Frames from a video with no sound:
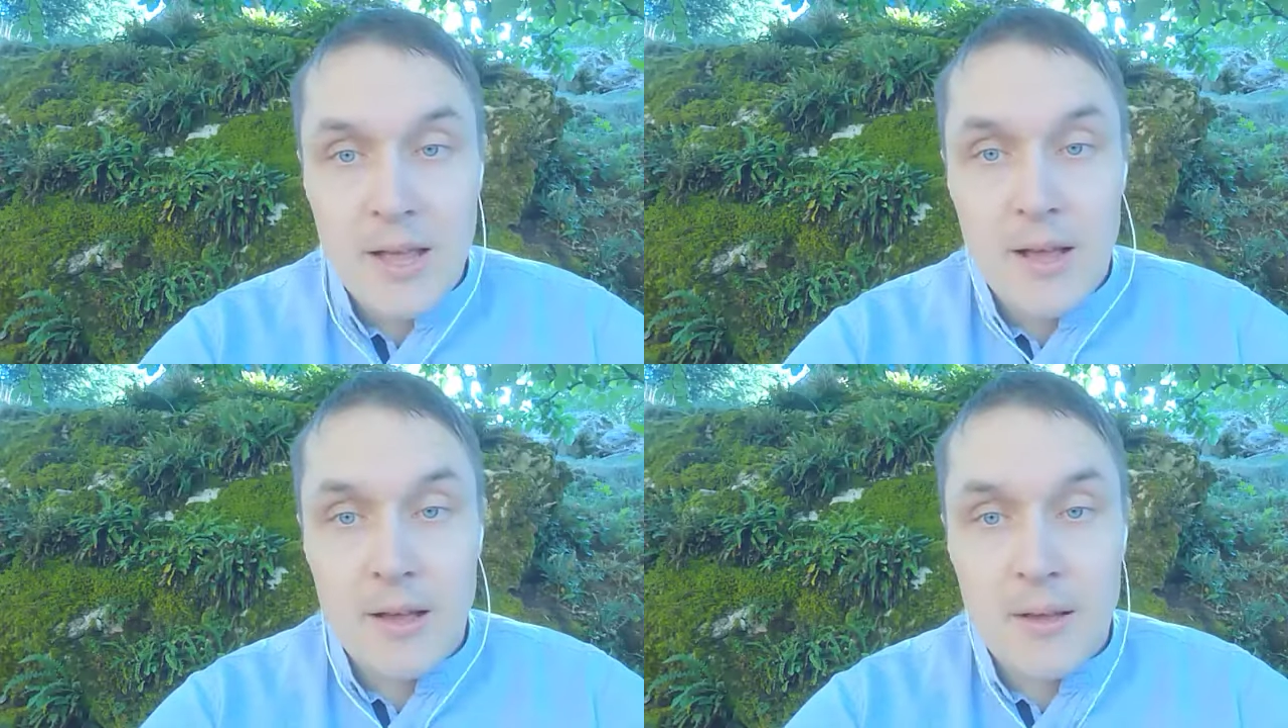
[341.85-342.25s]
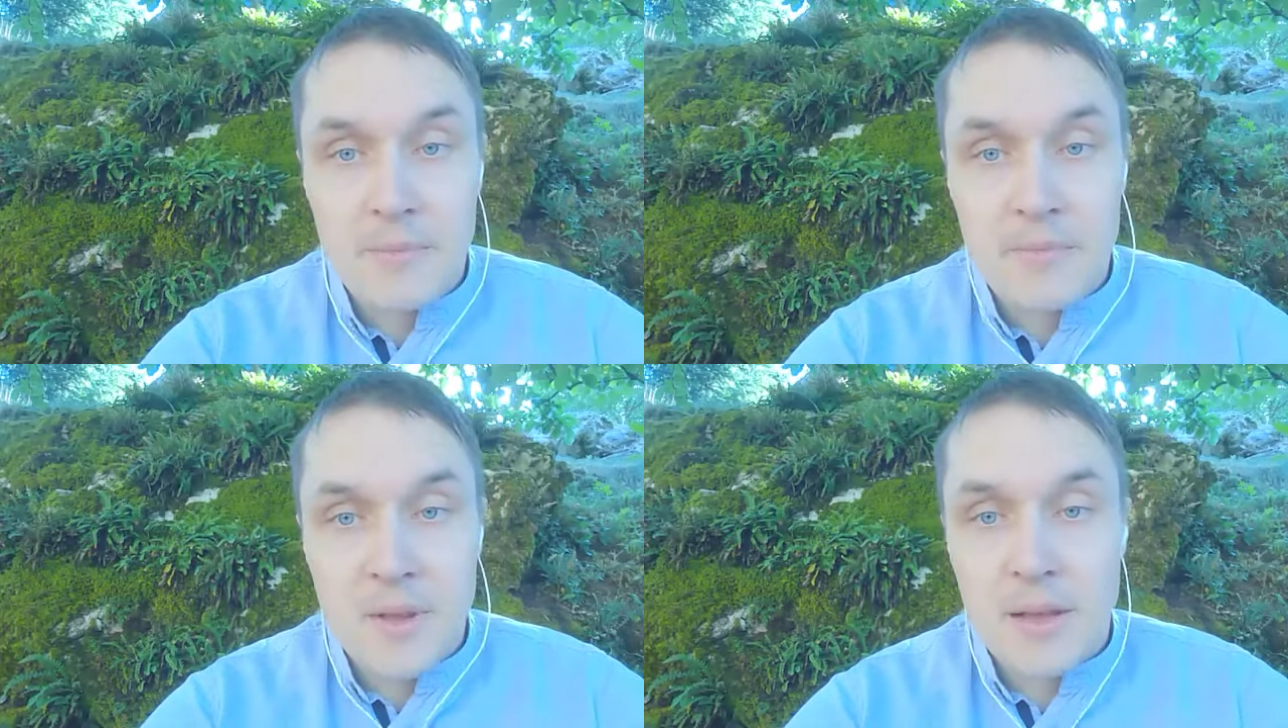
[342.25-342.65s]

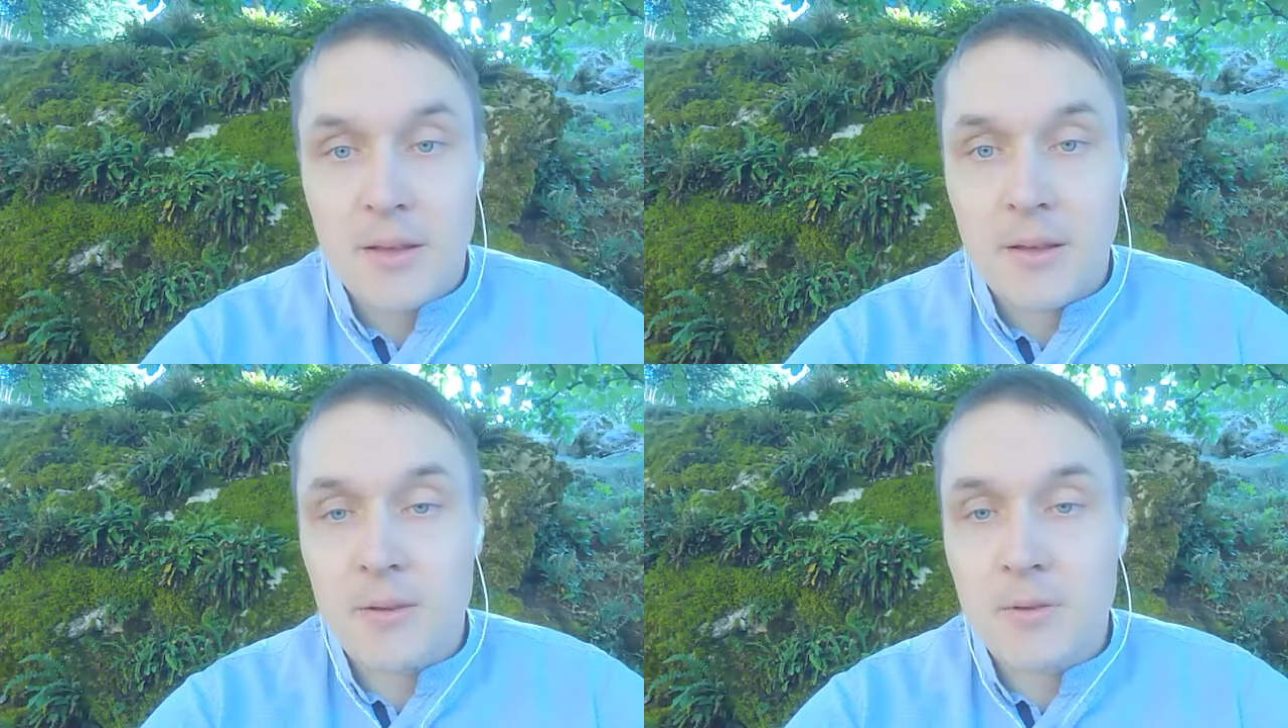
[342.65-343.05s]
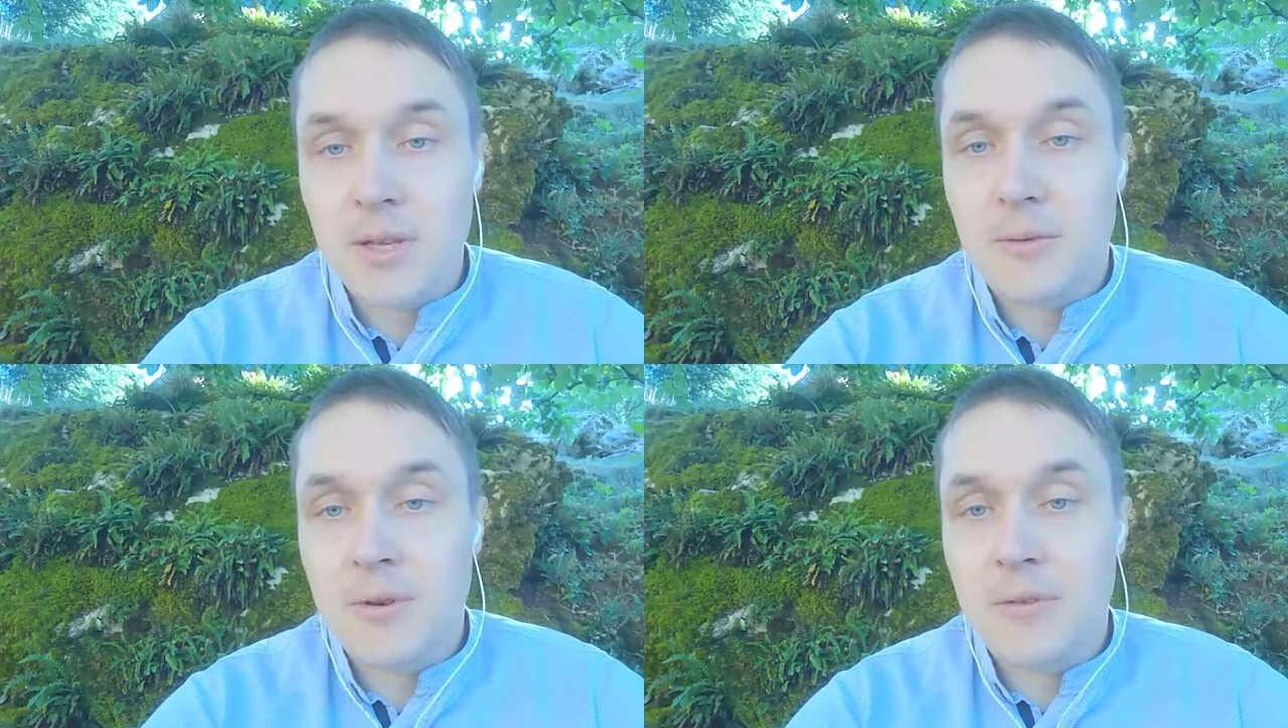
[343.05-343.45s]
a
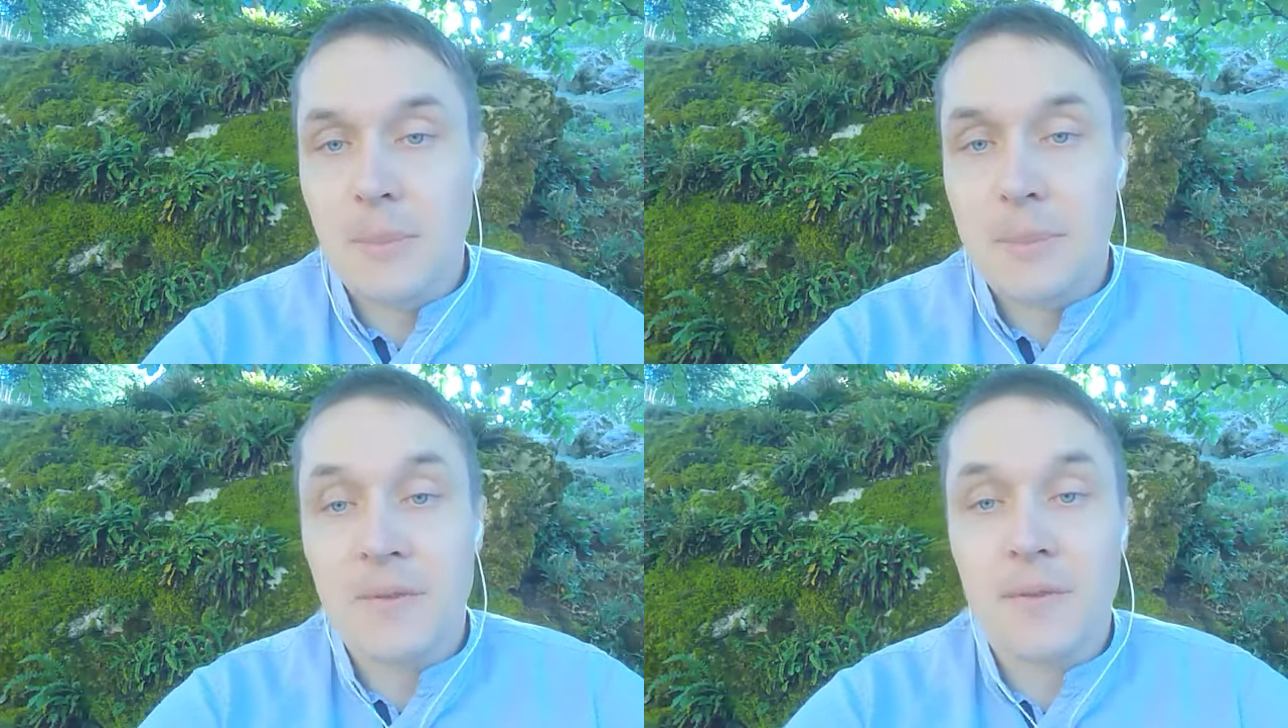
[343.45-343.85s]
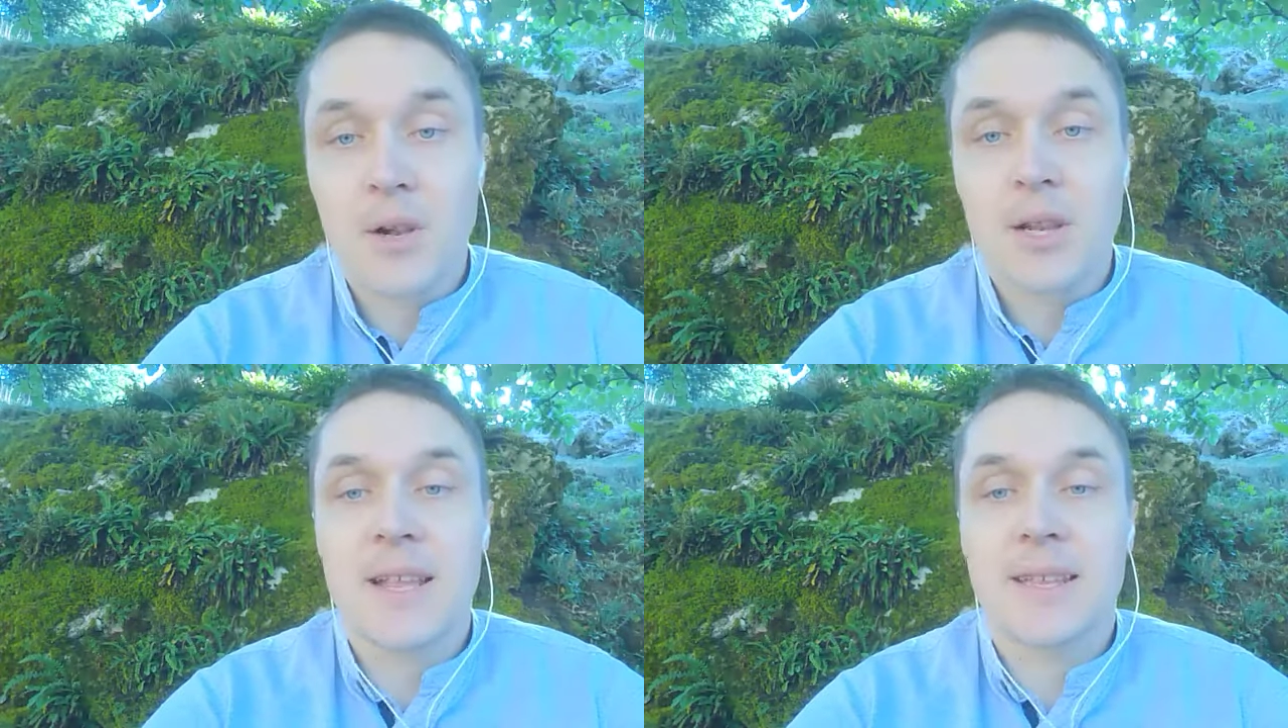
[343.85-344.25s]
usually trivial
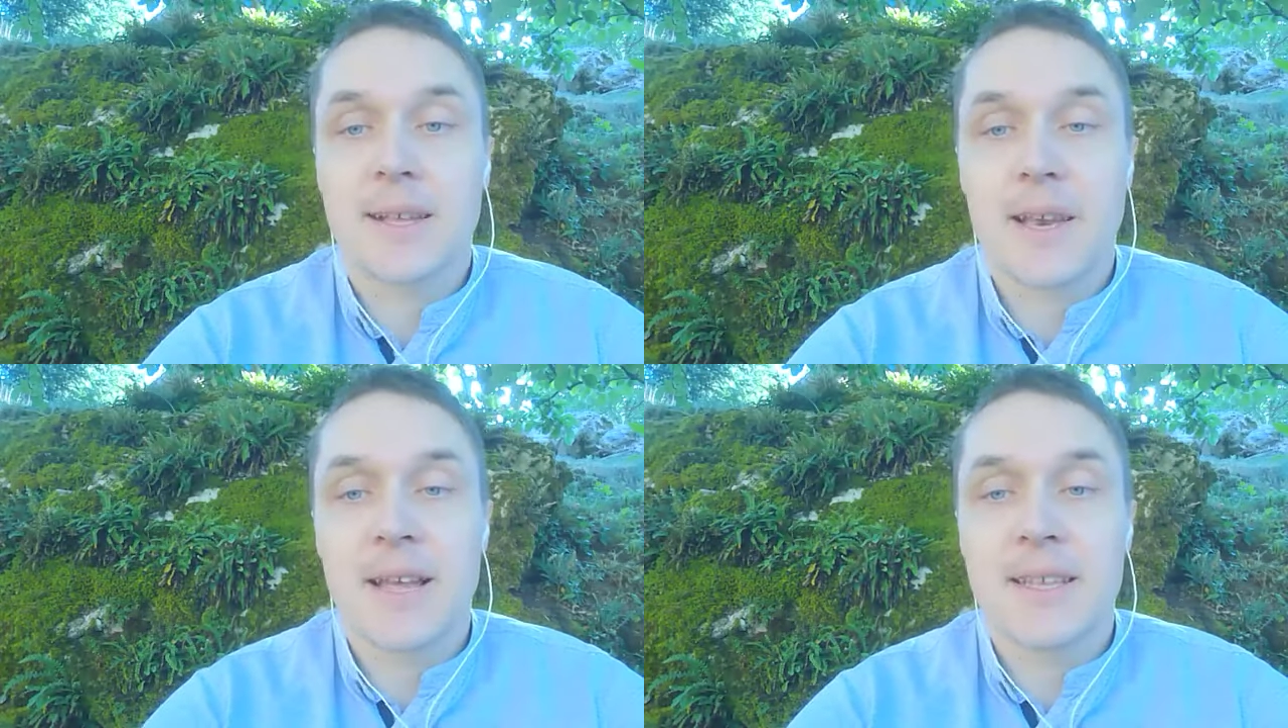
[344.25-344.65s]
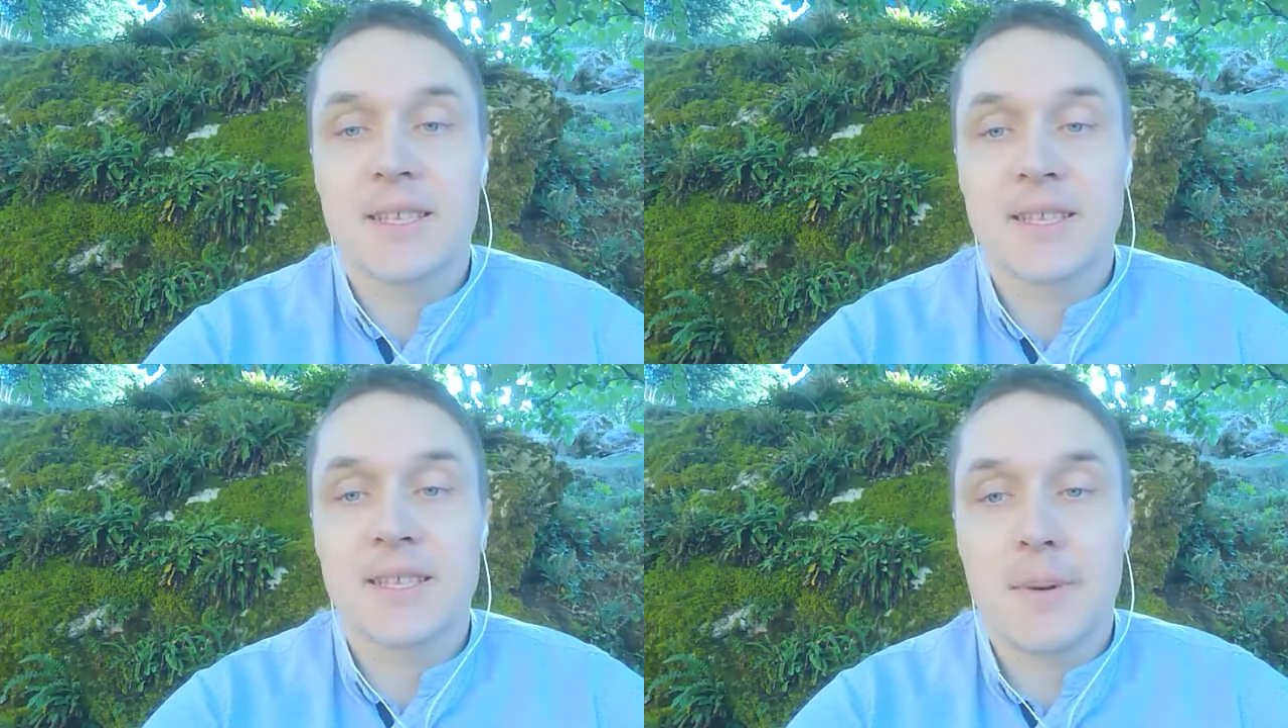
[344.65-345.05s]
pitfall that the
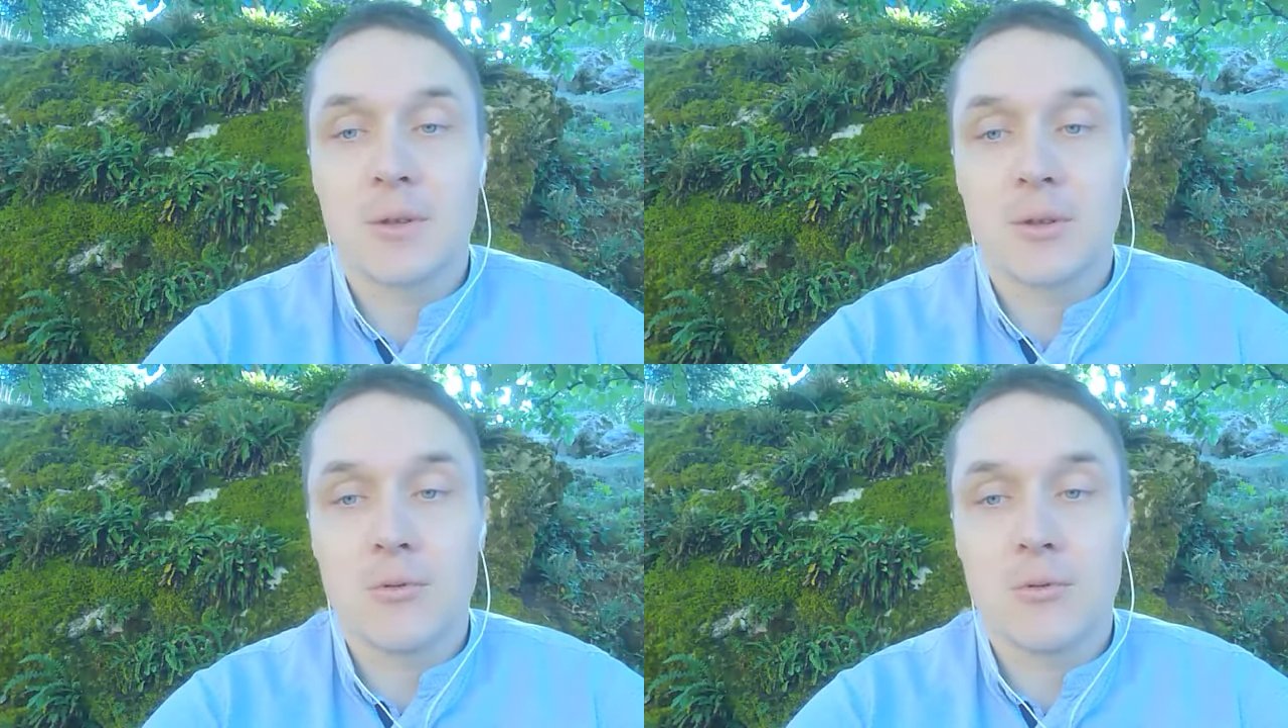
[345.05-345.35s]
client is about